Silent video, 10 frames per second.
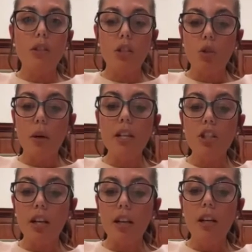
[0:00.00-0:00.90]

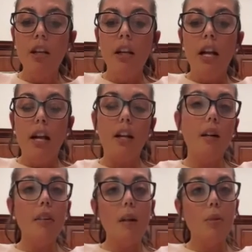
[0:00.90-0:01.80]
situation and
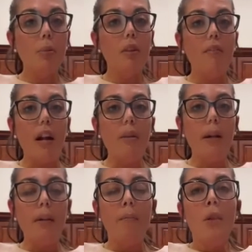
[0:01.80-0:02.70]
an uncomfortable
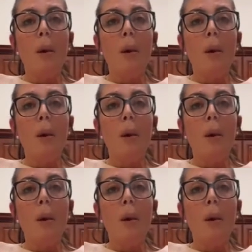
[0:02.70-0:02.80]
environment.